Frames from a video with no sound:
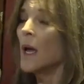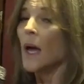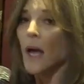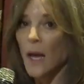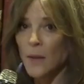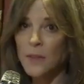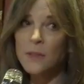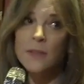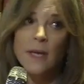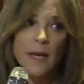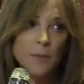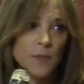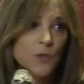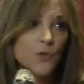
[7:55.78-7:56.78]
And the
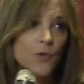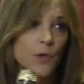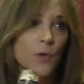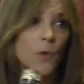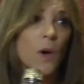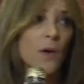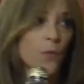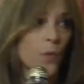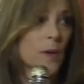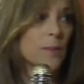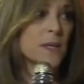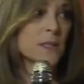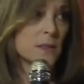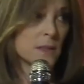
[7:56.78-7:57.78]
same is true of
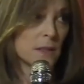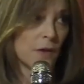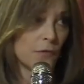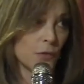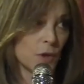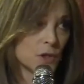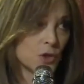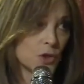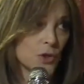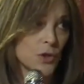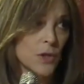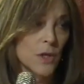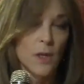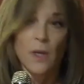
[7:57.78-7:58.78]
women's suffrage.
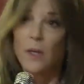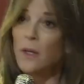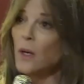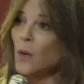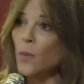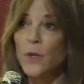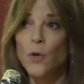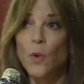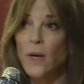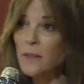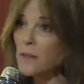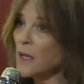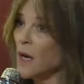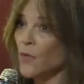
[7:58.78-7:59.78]
The
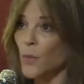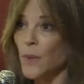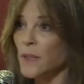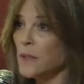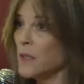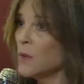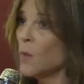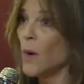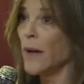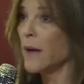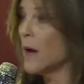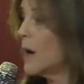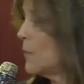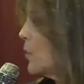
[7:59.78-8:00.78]
U.S. government didn't
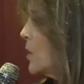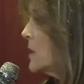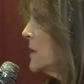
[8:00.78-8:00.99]
wake up one